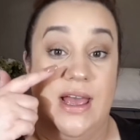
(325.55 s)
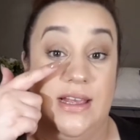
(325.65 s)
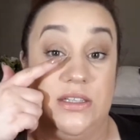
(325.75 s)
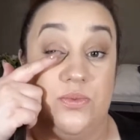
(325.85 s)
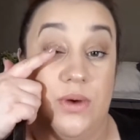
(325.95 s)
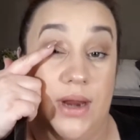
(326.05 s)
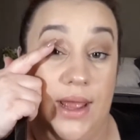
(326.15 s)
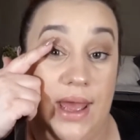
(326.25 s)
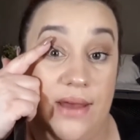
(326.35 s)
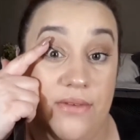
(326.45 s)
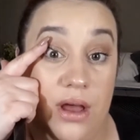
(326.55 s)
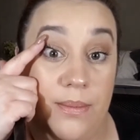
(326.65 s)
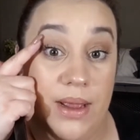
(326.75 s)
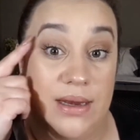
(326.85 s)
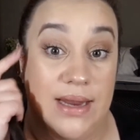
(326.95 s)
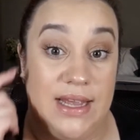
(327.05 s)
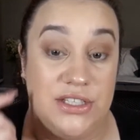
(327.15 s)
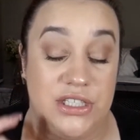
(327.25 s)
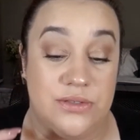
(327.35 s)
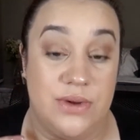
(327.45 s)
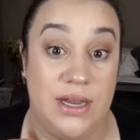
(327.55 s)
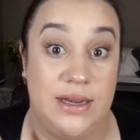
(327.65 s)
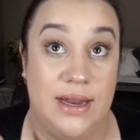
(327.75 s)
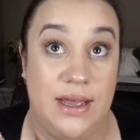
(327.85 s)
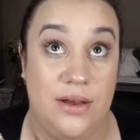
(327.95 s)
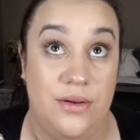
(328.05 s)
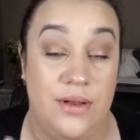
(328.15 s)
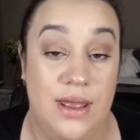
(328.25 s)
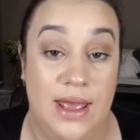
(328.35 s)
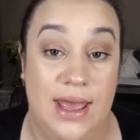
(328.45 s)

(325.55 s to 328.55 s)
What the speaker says: It's what I have on my lashes right now,